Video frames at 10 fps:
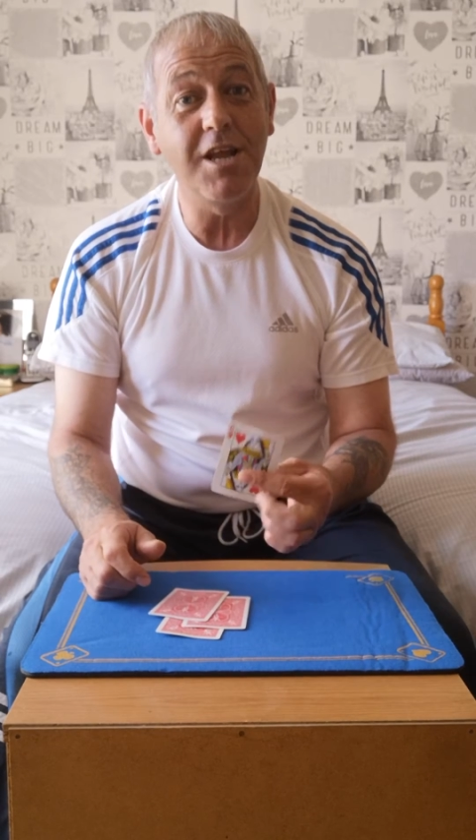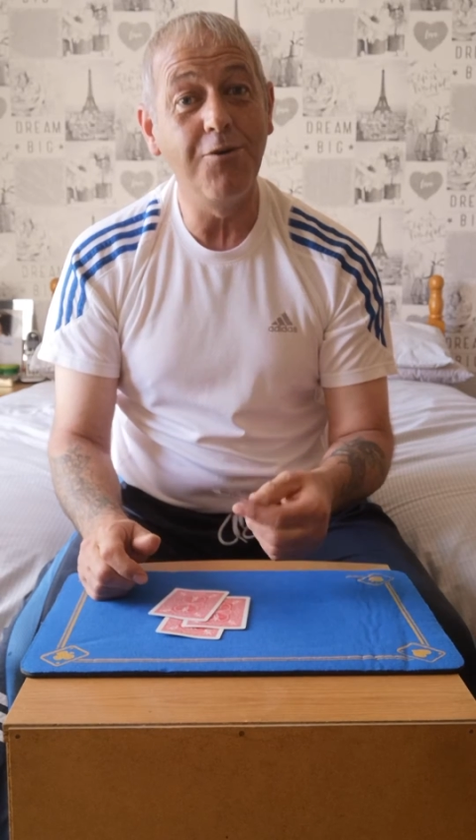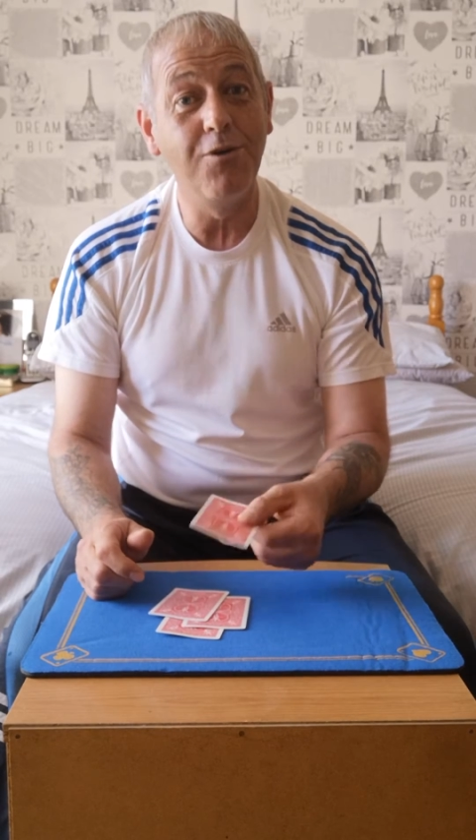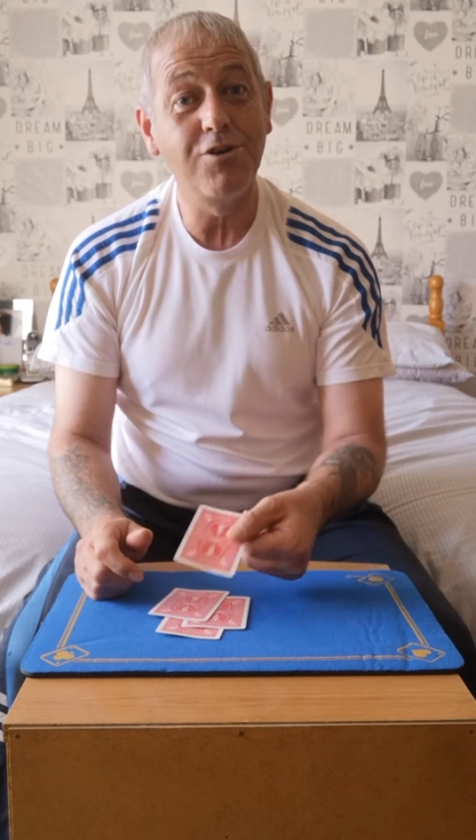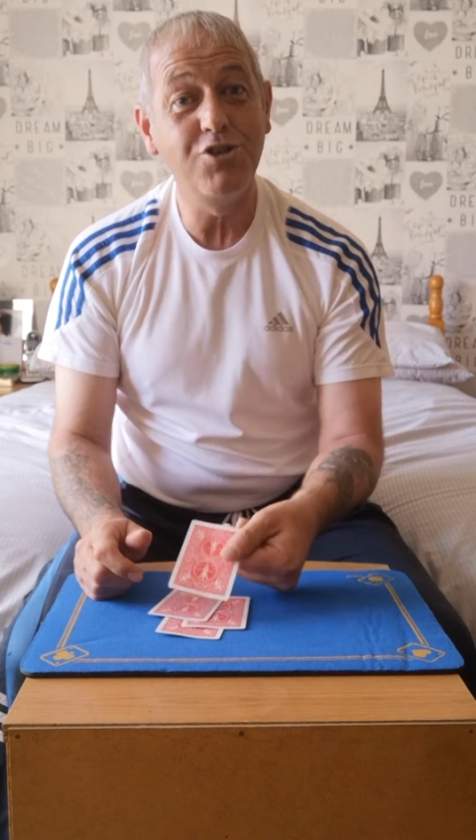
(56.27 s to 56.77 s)
who
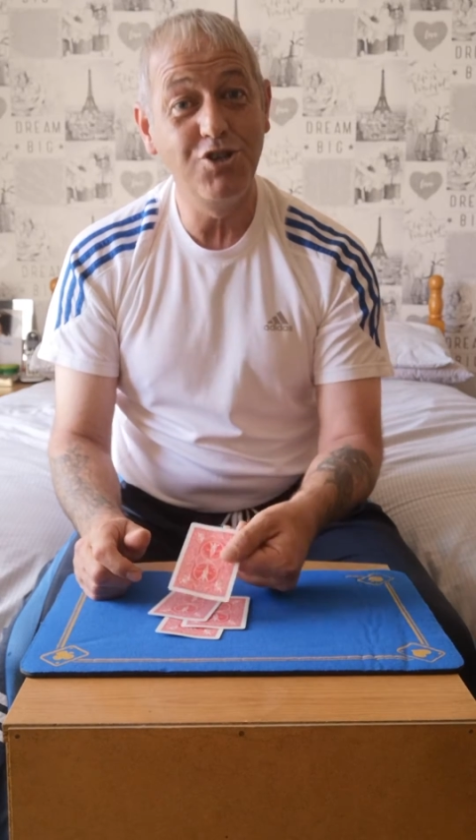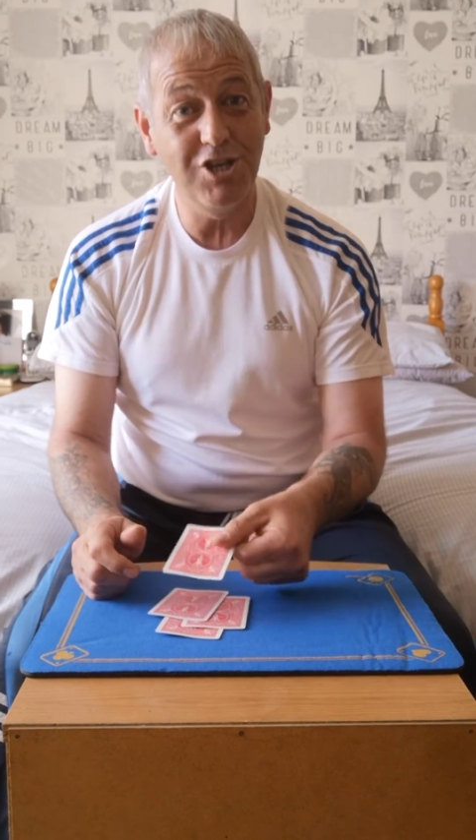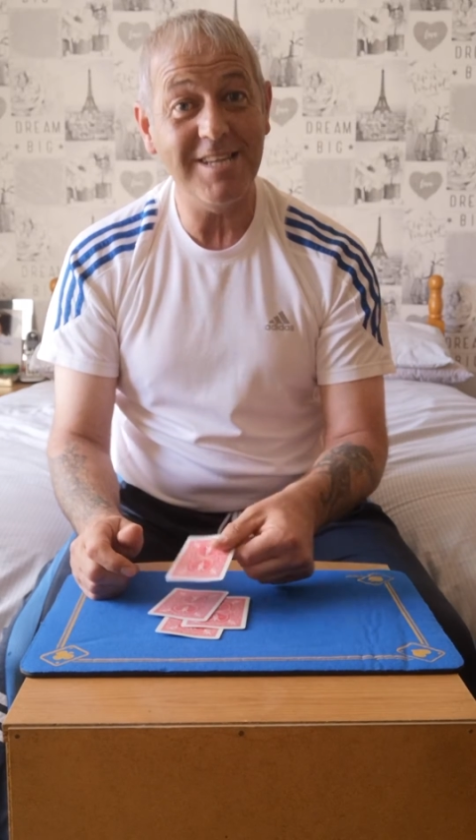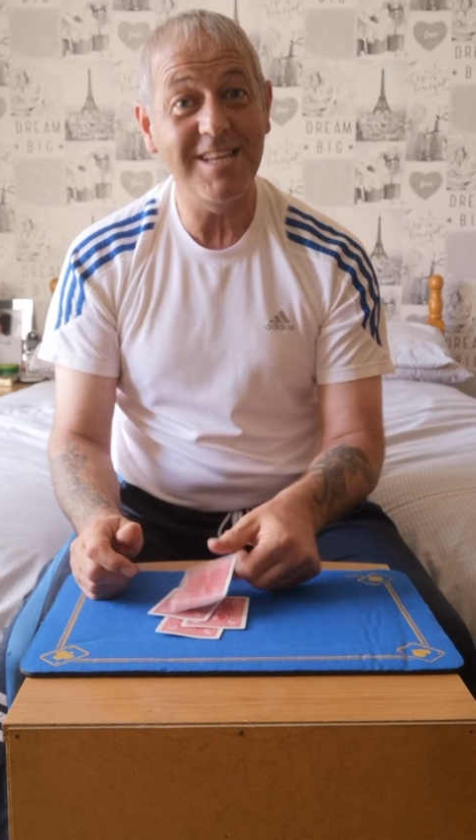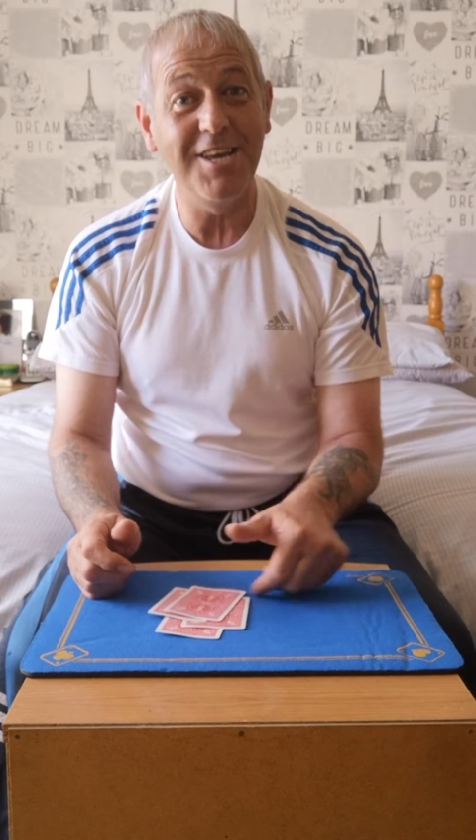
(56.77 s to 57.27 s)
looks
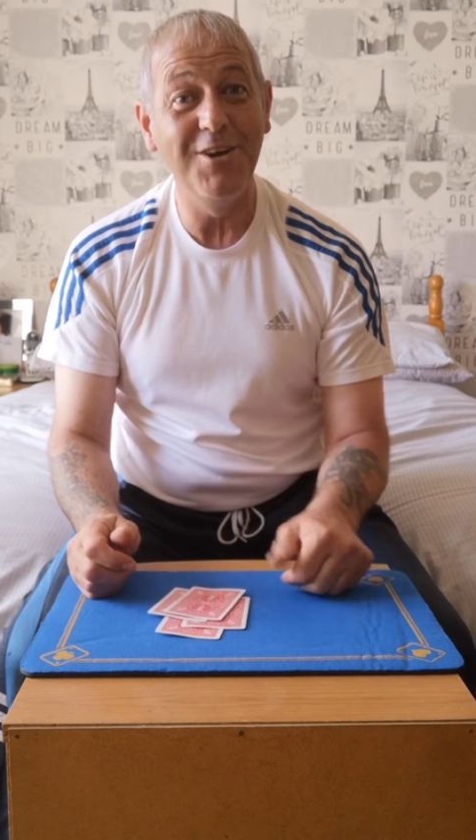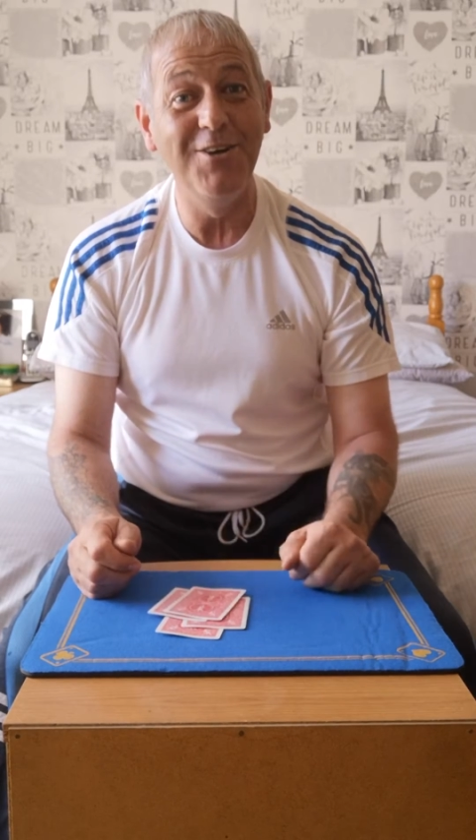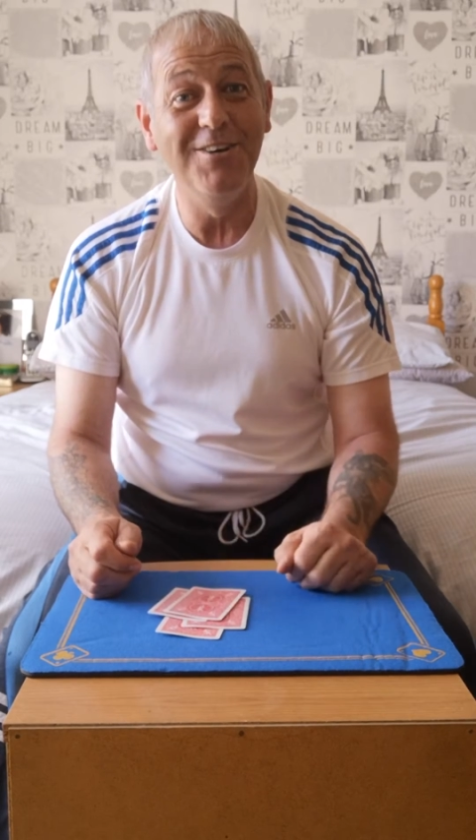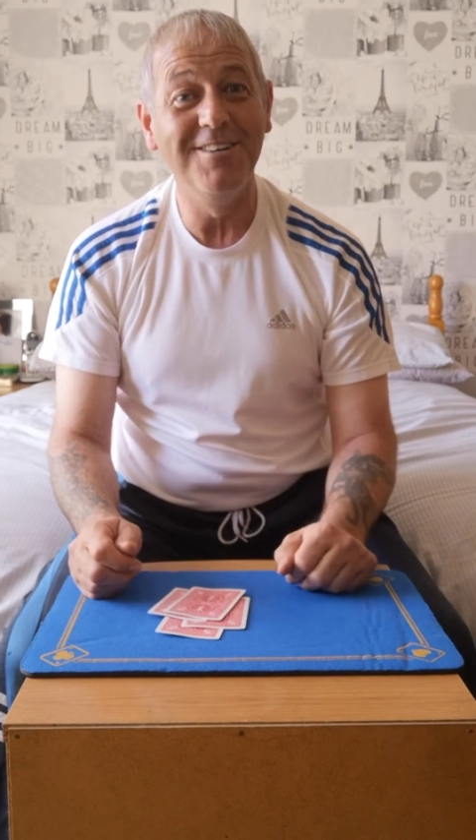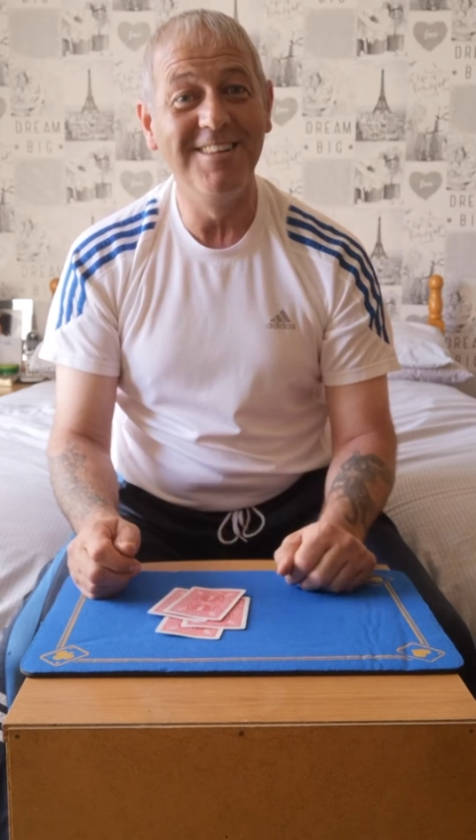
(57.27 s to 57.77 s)
just like her.